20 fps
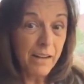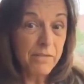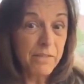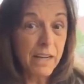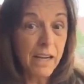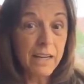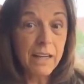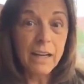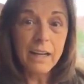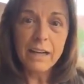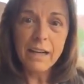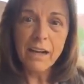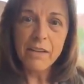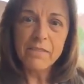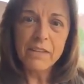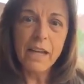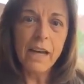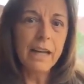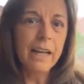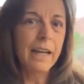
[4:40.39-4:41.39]
I've done it and
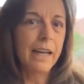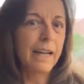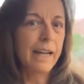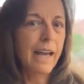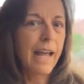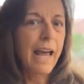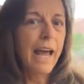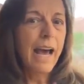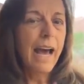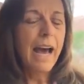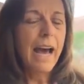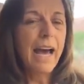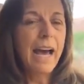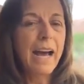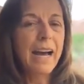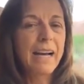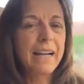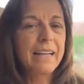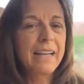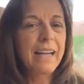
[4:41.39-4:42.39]
I've done it.
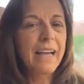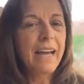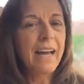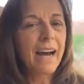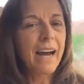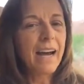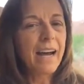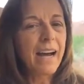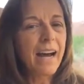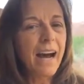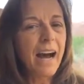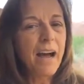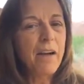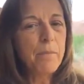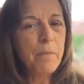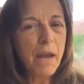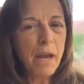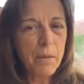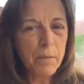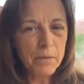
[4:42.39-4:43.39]
And
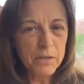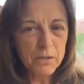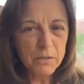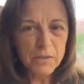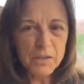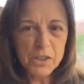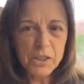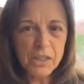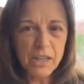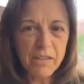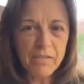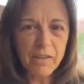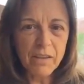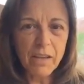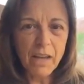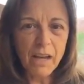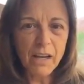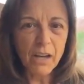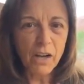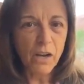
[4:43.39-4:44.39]
I'm able to achieve a
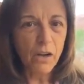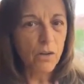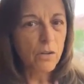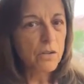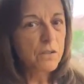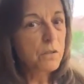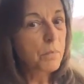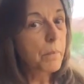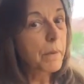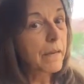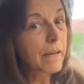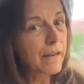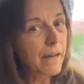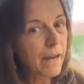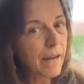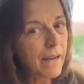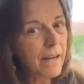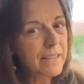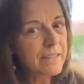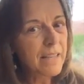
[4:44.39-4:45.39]
lot of goals
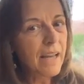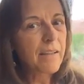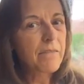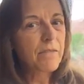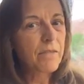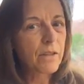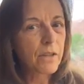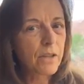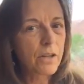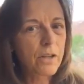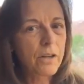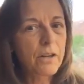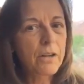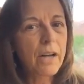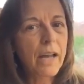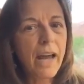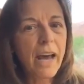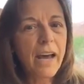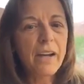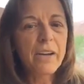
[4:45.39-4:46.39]
because I've
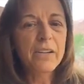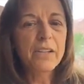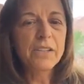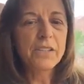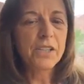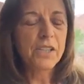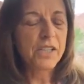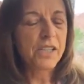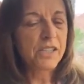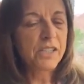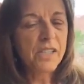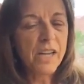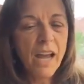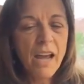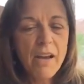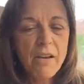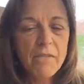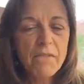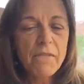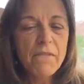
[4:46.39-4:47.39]
learned how to just
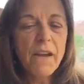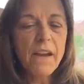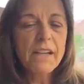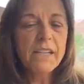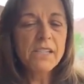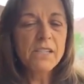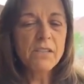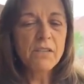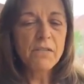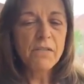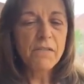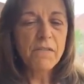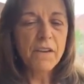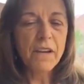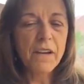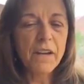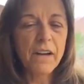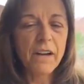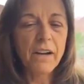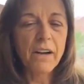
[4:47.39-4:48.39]
face the
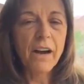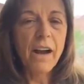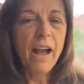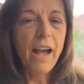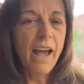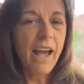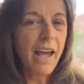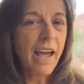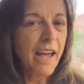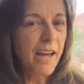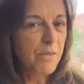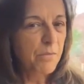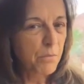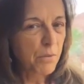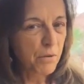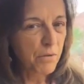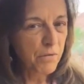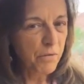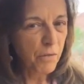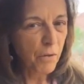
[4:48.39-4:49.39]
fear and
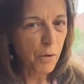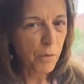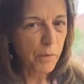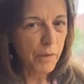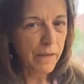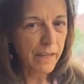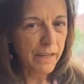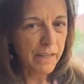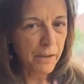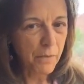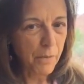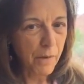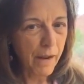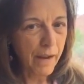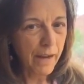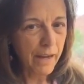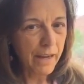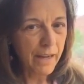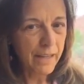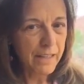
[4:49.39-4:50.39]
move forward
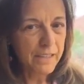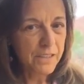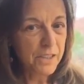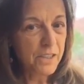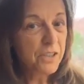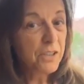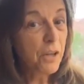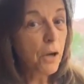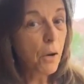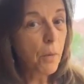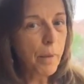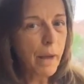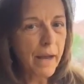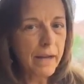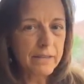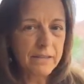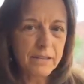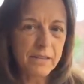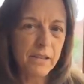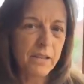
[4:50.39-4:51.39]
anyway. Just go
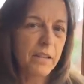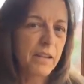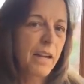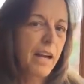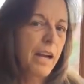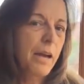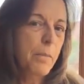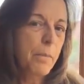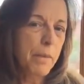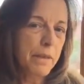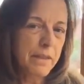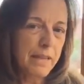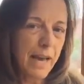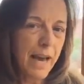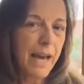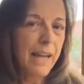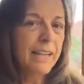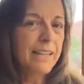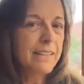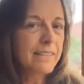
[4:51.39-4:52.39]
past it. But
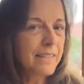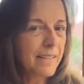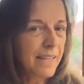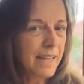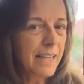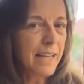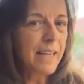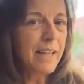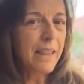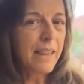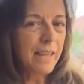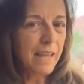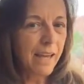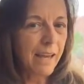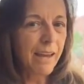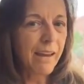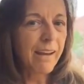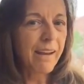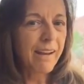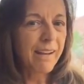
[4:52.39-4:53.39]
that is a key
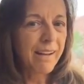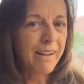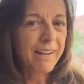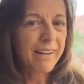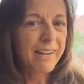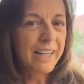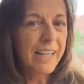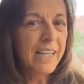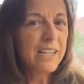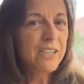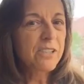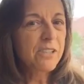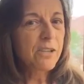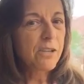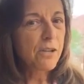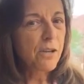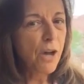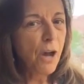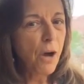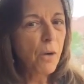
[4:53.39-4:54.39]
thing, is
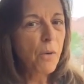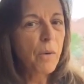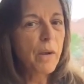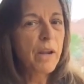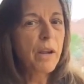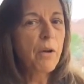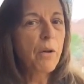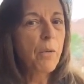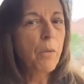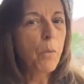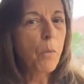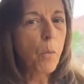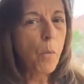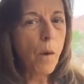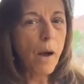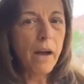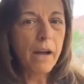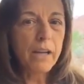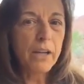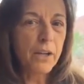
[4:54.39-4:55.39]
knowing
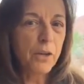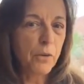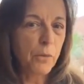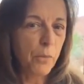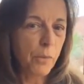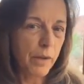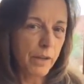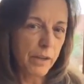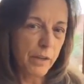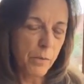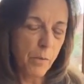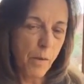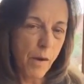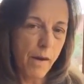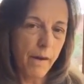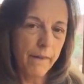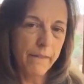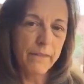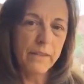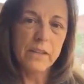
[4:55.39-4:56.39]
what you really
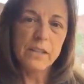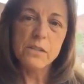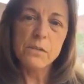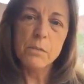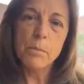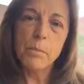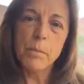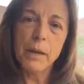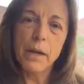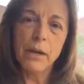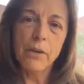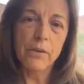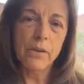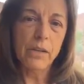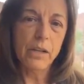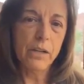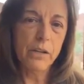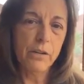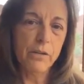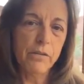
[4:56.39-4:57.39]
want that's bigger
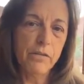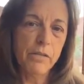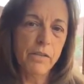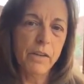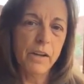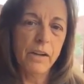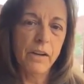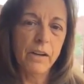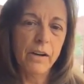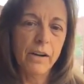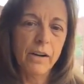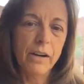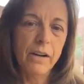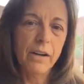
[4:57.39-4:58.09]
than your fear.